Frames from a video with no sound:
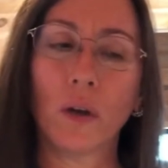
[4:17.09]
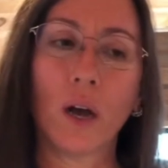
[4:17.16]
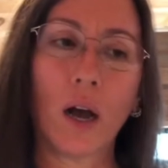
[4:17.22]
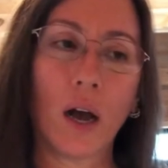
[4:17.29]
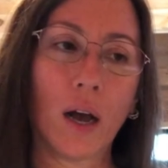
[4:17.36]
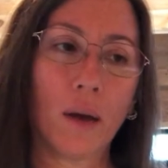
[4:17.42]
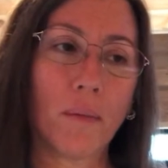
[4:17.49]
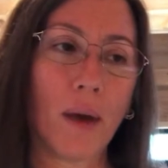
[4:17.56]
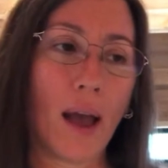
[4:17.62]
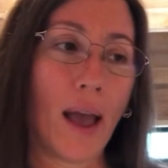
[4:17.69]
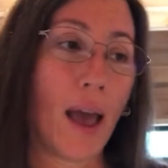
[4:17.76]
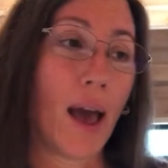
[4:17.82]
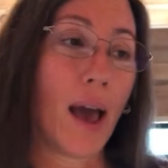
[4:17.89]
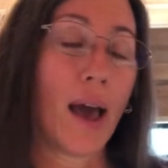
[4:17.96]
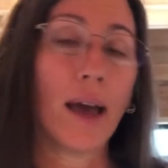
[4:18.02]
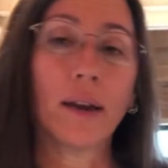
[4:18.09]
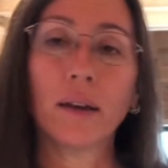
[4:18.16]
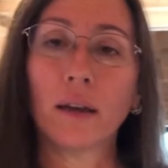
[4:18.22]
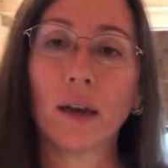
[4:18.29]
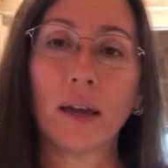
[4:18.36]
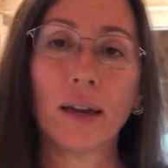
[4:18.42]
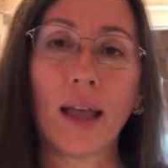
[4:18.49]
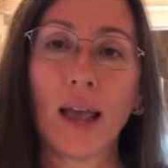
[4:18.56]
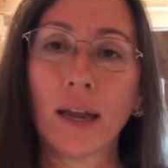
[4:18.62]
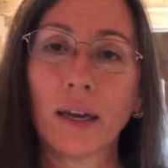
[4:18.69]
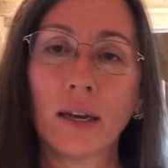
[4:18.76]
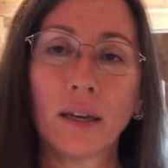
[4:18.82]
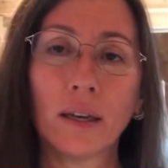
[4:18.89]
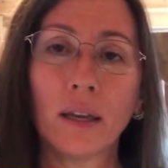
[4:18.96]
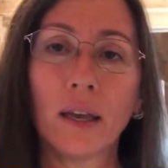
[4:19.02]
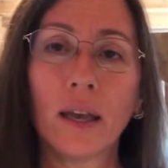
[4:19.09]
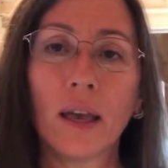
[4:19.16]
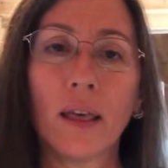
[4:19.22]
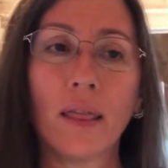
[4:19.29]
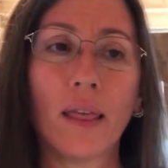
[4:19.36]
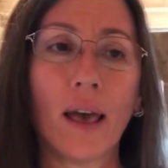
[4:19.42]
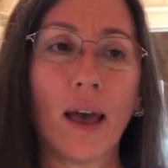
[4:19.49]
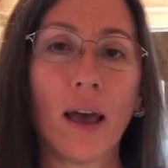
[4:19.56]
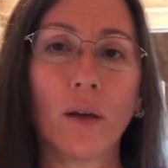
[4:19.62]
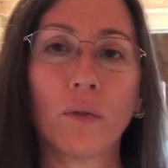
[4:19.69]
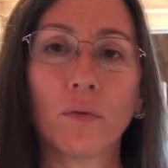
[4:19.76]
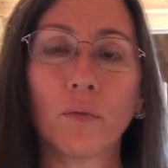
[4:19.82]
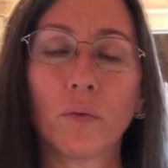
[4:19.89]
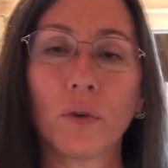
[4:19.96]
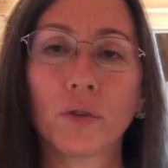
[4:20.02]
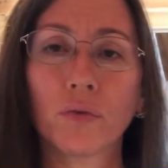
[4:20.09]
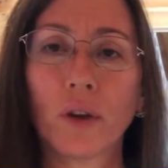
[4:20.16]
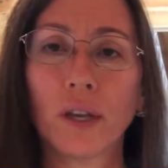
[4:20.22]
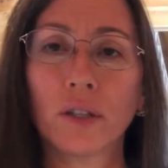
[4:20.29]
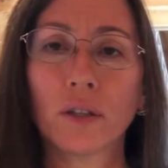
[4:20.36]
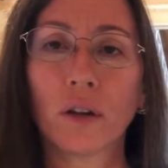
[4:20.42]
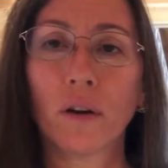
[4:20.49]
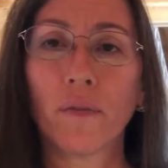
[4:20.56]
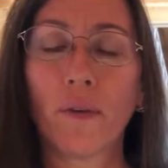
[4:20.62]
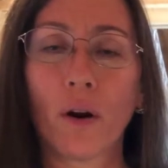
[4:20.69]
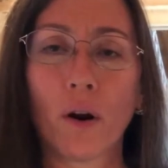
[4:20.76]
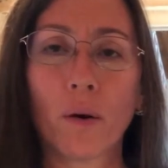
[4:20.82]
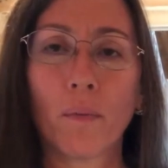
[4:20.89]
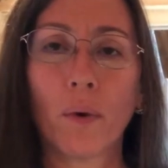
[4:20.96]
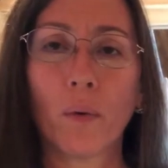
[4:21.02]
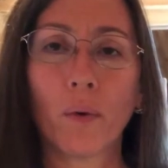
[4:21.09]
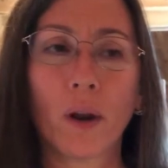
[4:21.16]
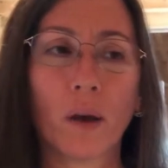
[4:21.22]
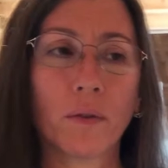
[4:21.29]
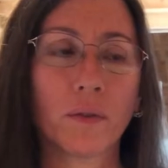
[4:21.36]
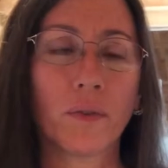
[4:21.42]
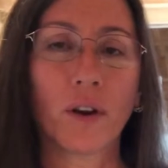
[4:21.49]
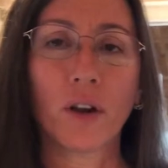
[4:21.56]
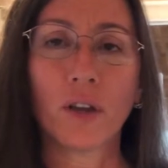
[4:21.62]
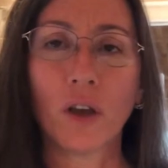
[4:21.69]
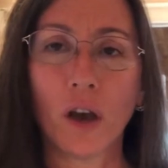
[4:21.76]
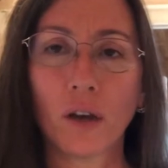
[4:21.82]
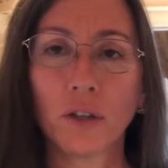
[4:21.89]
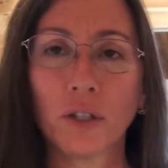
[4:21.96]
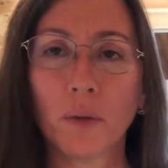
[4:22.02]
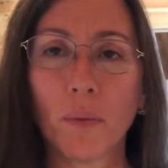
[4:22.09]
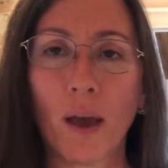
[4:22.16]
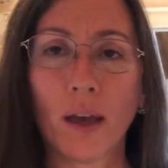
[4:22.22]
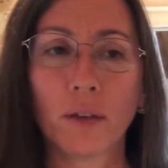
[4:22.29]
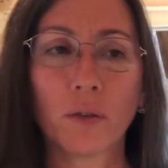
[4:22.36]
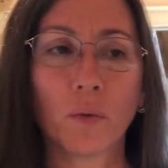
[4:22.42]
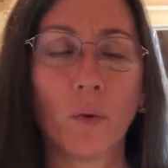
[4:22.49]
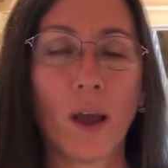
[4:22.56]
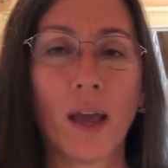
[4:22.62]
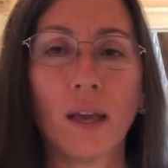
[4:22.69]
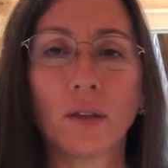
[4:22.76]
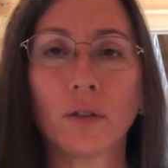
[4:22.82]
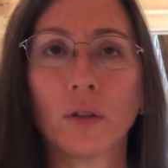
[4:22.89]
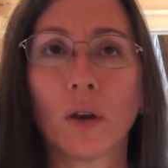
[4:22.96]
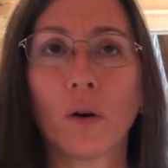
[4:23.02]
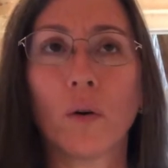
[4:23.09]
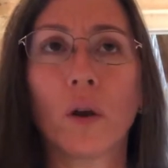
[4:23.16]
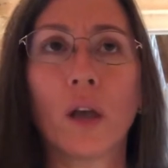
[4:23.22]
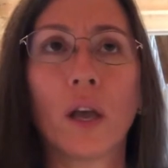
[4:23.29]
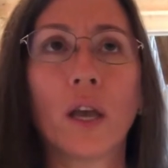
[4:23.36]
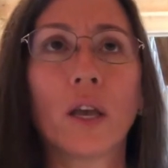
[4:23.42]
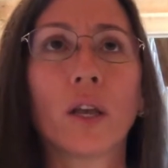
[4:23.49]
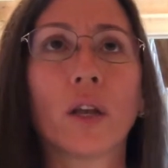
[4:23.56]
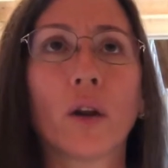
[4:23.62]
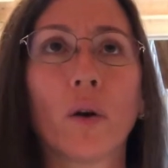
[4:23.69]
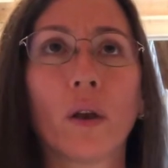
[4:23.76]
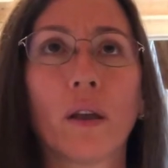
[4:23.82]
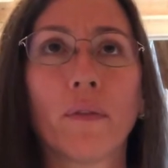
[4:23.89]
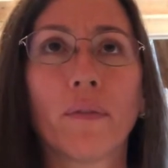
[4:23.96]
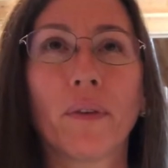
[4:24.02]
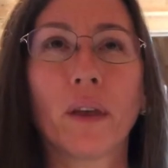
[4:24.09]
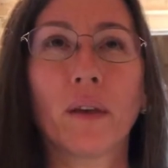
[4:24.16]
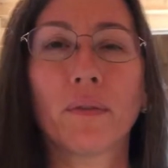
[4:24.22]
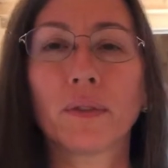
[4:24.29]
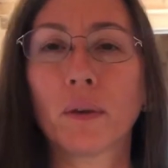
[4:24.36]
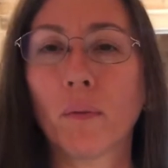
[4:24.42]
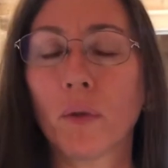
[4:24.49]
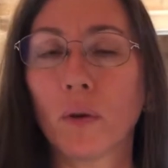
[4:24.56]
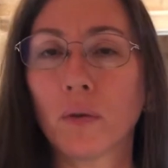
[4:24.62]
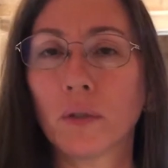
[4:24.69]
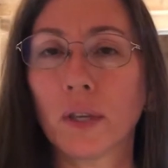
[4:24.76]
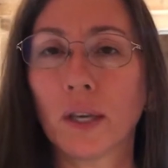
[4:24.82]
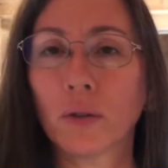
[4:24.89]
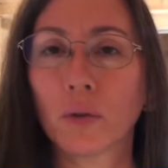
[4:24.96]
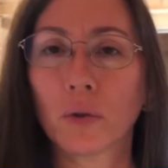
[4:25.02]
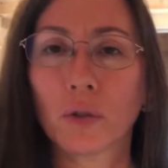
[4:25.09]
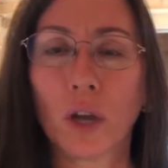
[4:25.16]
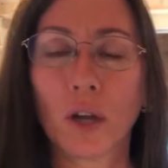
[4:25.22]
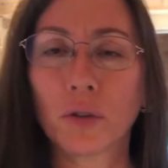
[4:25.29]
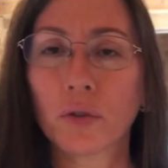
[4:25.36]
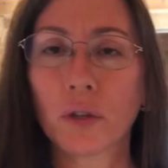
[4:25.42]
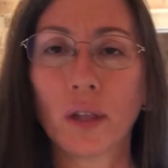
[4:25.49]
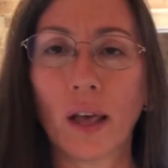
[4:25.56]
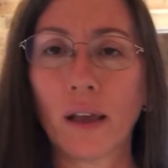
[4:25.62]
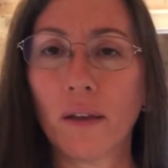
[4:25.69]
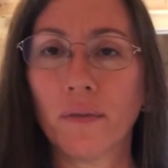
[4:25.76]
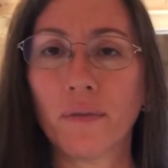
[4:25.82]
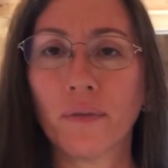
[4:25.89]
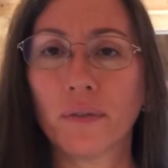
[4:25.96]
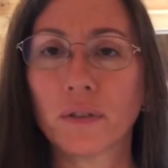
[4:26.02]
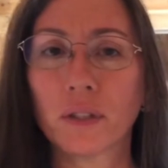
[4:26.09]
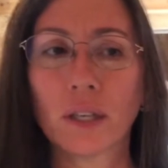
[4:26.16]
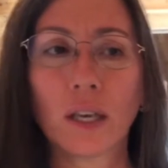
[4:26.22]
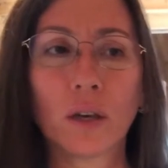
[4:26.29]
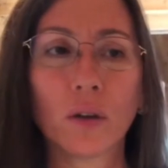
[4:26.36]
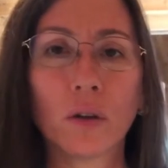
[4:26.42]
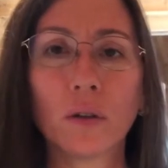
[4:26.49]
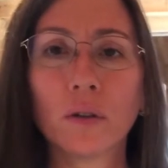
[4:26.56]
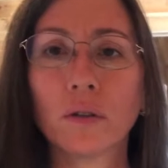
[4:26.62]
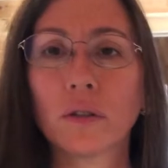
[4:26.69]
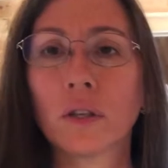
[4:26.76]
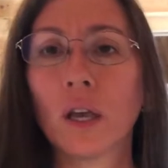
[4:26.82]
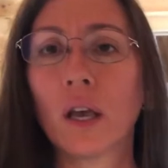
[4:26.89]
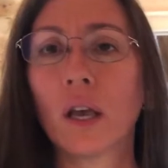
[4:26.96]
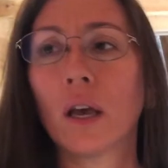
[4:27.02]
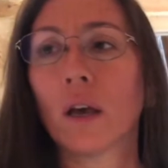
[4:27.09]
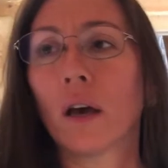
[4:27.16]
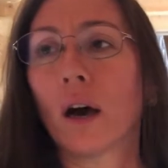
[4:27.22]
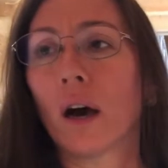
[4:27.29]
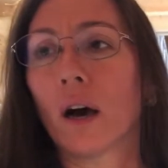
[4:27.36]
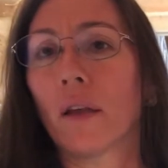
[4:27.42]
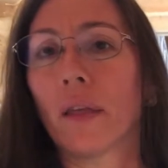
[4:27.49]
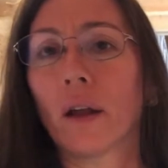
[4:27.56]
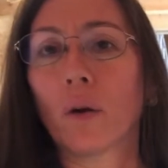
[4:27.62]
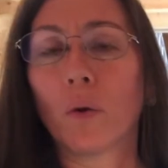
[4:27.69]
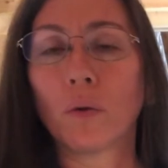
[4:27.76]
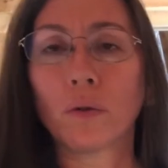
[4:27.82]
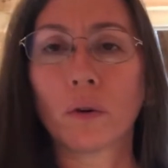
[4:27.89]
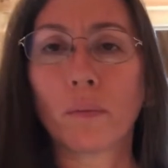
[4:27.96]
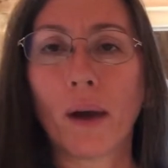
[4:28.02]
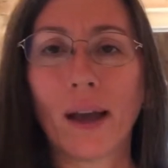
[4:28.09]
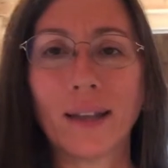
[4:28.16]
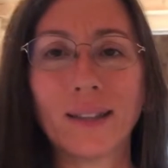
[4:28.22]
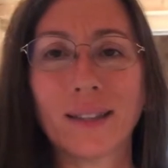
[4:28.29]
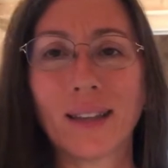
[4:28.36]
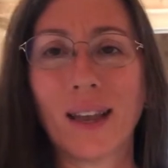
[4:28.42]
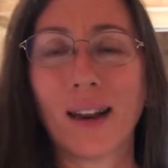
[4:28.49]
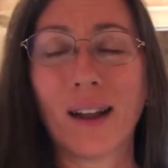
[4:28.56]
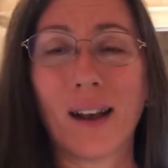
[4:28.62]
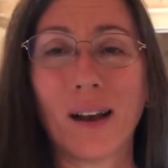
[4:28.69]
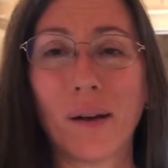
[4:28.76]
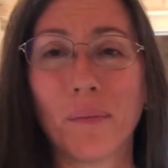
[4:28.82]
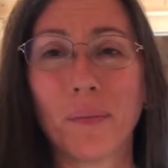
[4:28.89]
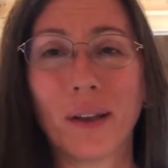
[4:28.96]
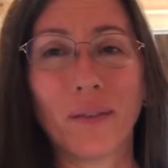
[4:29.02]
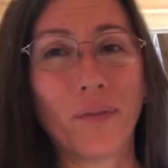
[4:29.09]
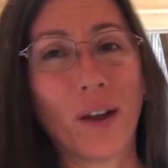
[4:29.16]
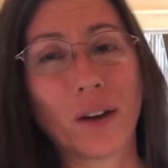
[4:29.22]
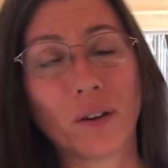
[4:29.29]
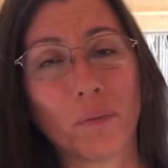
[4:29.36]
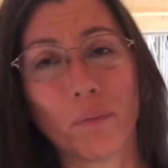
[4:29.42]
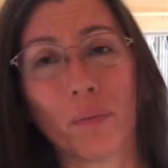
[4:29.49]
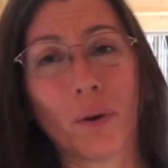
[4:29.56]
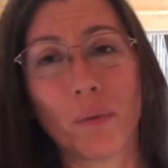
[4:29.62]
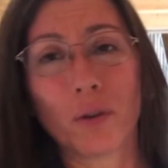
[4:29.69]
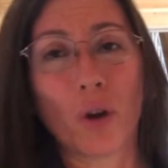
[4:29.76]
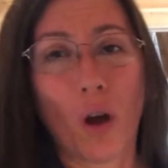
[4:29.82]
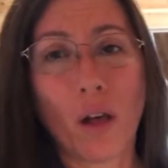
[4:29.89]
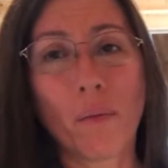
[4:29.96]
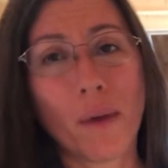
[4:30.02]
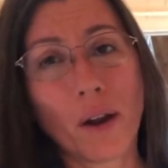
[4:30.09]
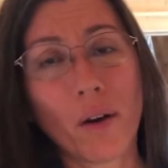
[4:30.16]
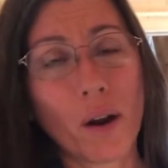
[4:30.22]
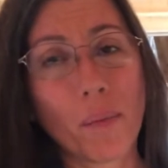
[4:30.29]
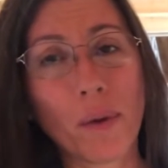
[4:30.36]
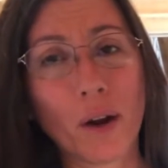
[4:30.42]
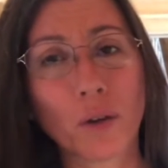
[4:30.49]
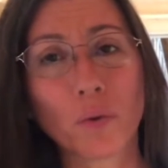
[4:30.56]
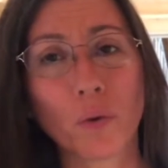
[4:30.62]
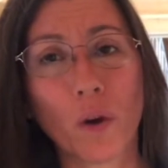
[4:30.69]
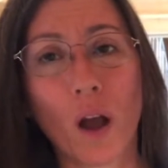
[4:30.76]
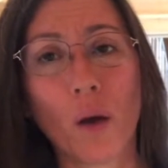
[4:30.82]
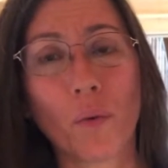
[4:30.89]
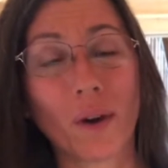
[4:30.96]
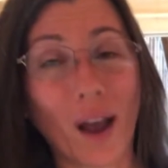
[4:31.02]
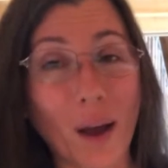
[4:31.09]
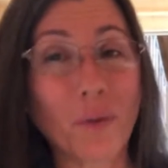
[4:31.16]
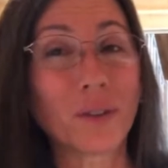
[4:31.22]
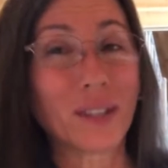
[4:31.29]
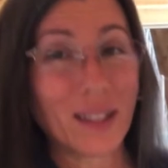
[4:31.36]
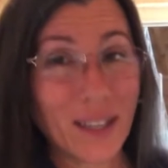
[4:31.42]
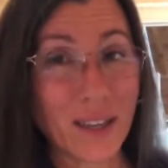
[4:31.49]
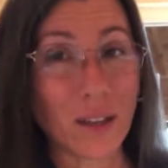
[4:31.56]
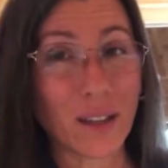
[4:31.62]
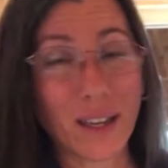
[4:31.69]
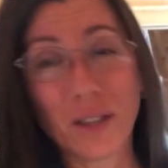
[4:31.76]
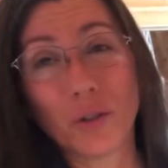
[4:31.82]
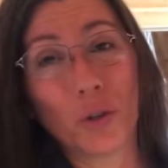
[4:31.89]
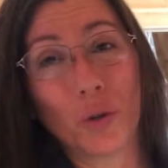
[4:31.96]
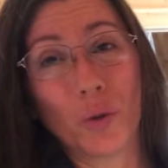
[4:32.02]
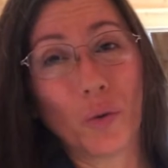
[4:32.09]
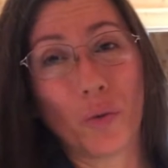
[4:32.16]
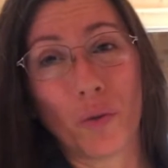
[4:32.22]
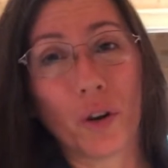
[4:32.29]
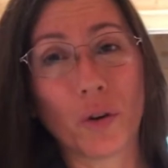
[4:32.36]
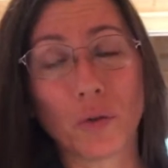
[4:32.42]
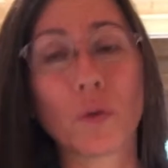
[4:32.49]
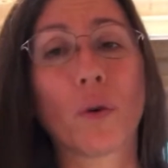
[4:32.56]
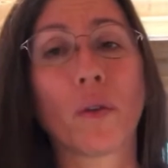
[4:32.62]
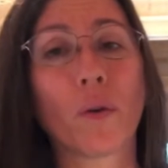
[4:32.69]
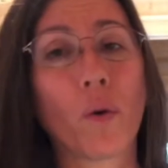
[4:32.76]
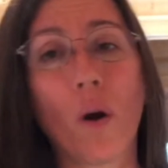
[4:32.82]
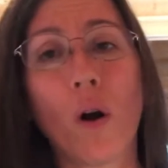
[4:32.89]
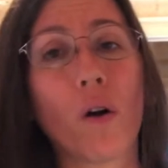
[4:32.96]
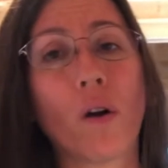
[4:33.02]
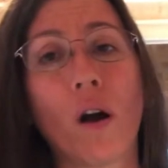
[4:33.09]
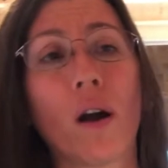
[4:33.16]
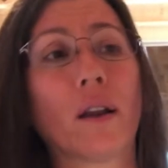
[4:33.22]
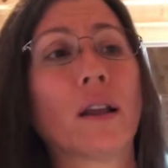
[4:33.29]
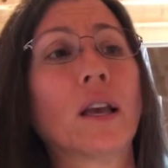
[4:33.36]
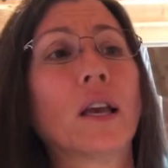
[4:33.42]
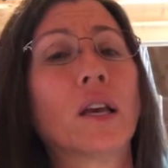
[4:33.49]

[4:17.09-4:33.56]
Um, I had a Nana that was raised on a farm, but when I was very young, she passed away. So, you know, if, if some of those things, those country life skills, uh, that older mindset. Um, in fact, pretty much all of my grandparents were gone when I was little, like two, three years old. They were all gone.